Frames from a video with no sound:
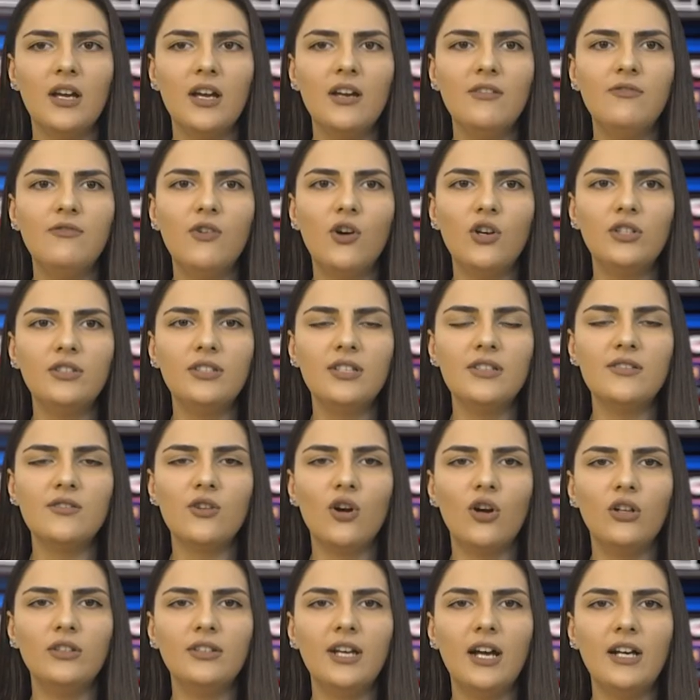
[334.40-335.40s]
A fortress
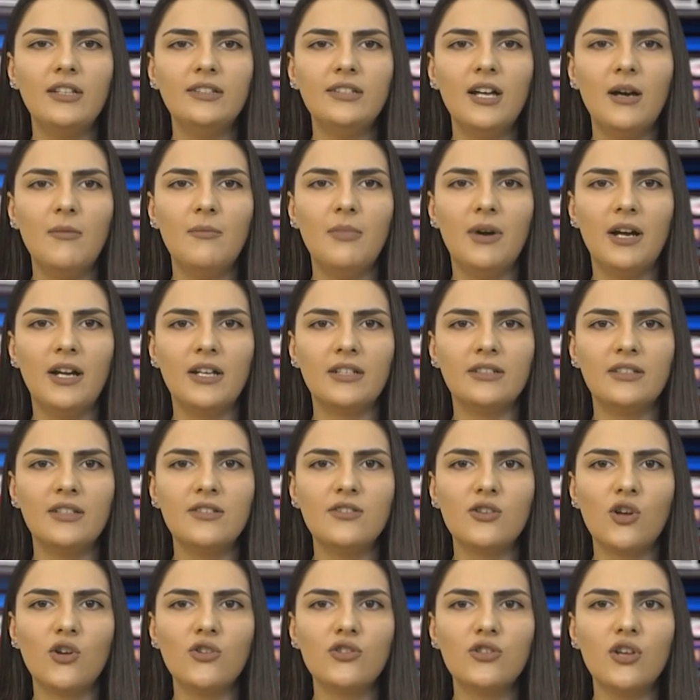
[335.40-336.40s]
called Handaberd
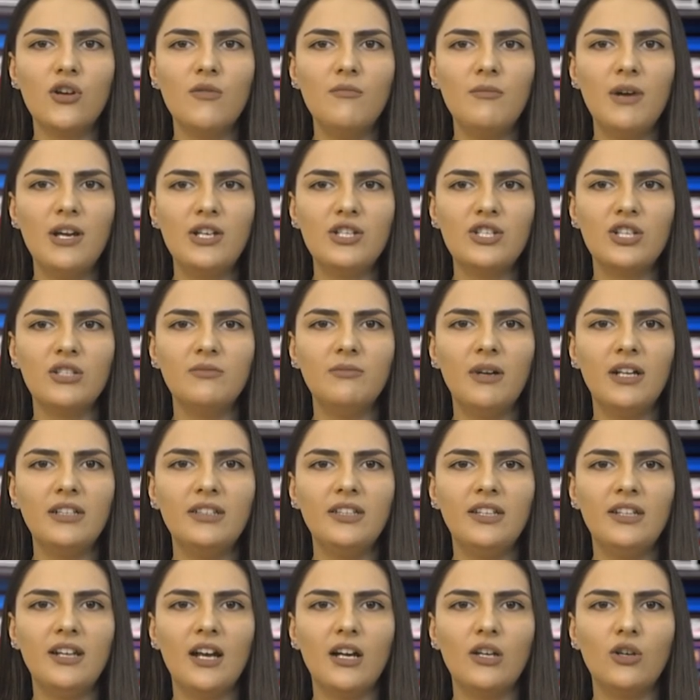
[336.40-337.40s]
is also mentioned by
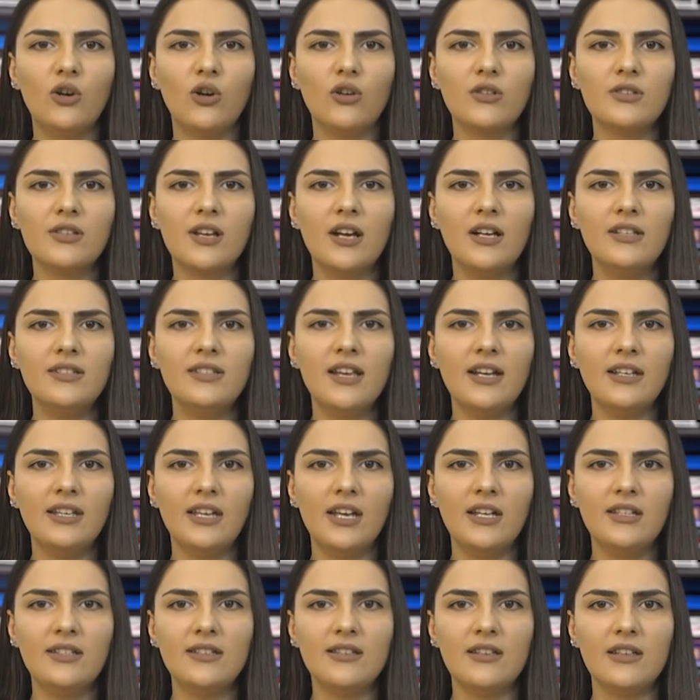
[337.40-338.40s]
Kirakos
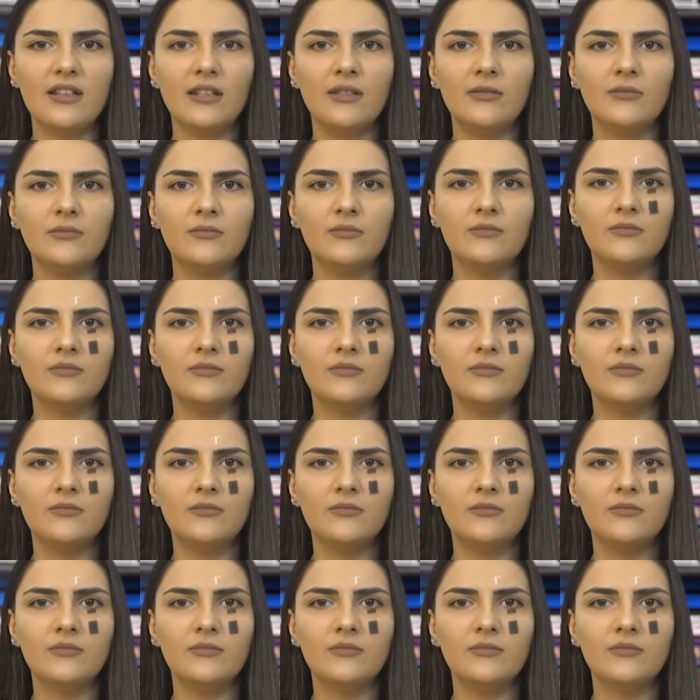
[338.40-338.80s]
Gandzaketsi.